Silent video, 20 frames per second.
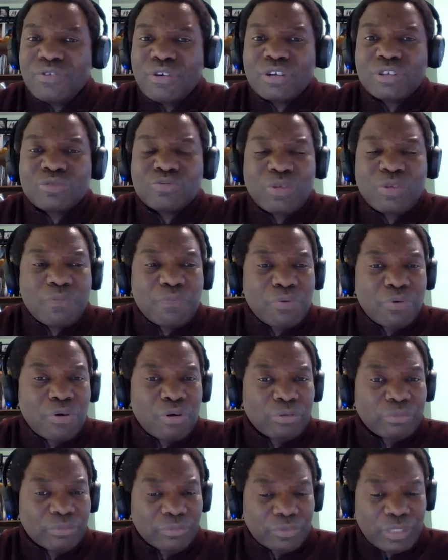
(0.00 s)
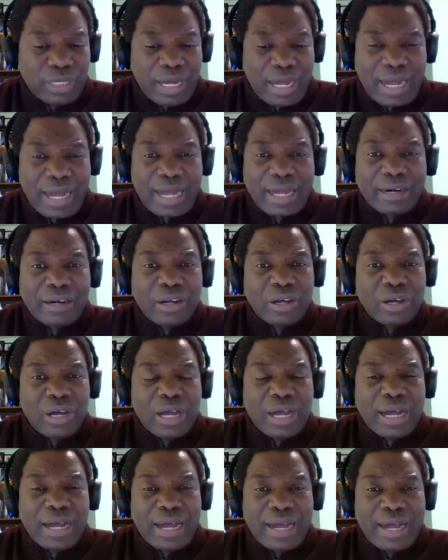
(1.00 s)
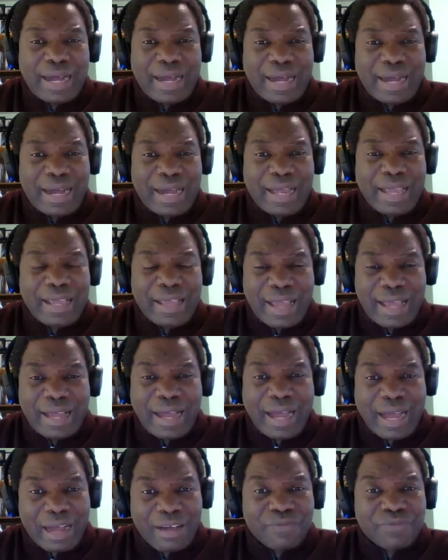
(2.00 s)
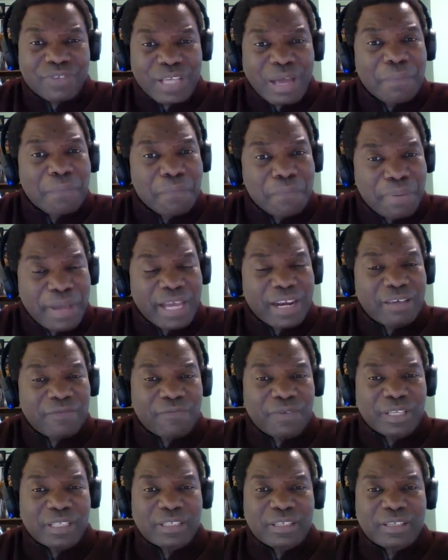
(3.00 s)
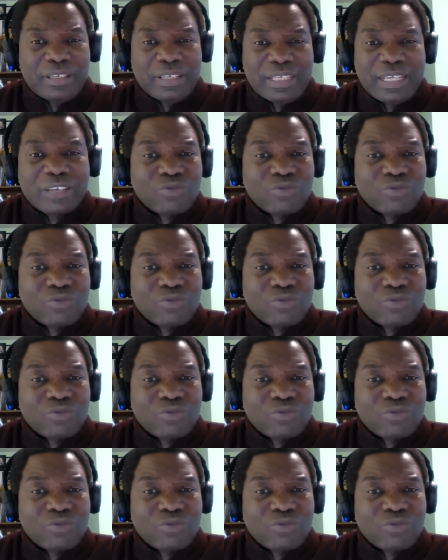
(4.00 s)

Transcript: Those people have some benefit in it.